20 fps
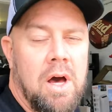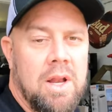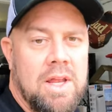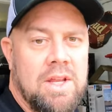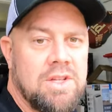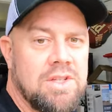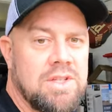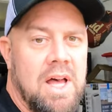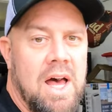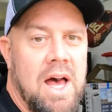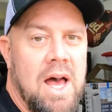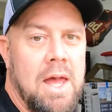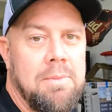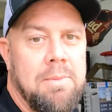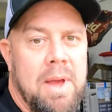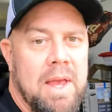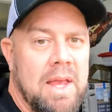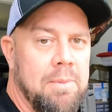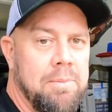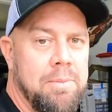each side,
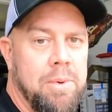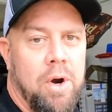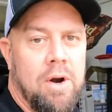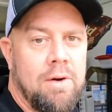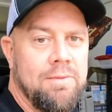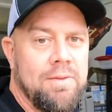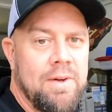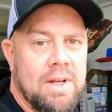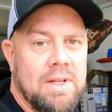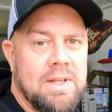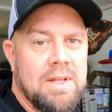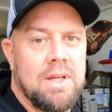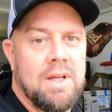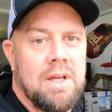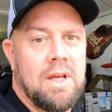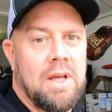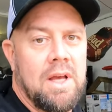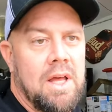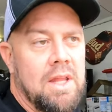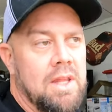make it perfect,
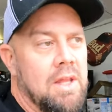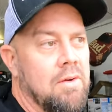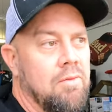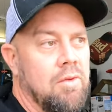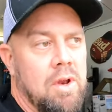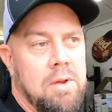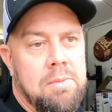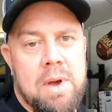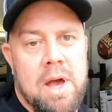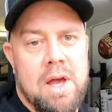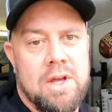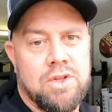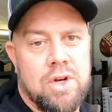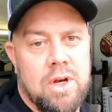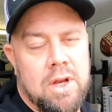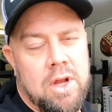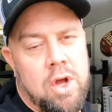and then remeasure it,